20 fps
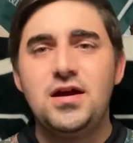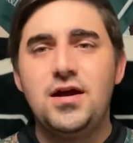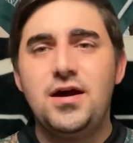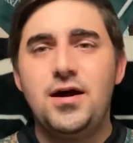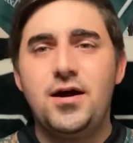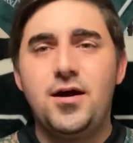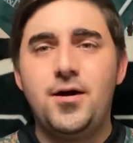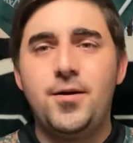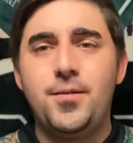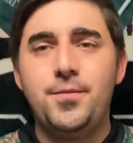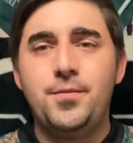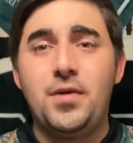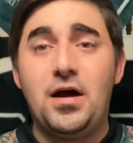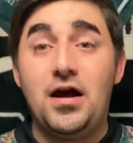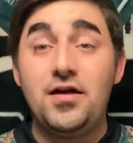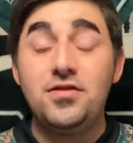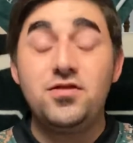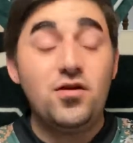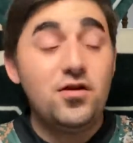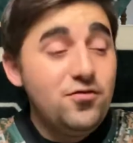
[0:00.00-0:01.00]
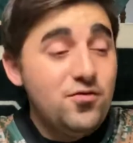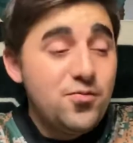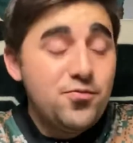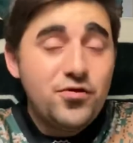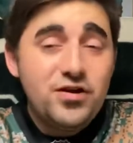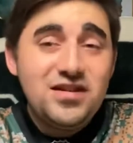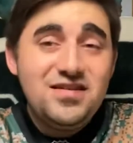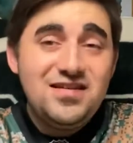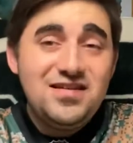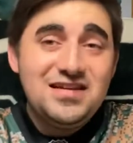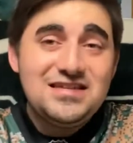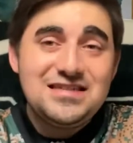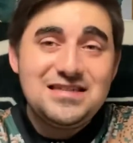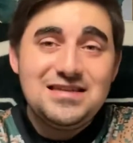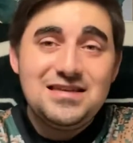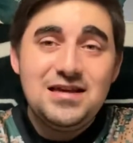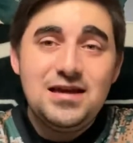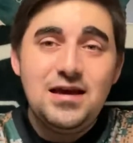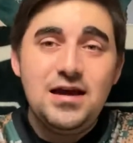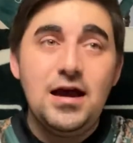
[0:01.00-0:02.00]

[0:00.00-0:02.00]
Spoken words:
I thought he looked pretty decent.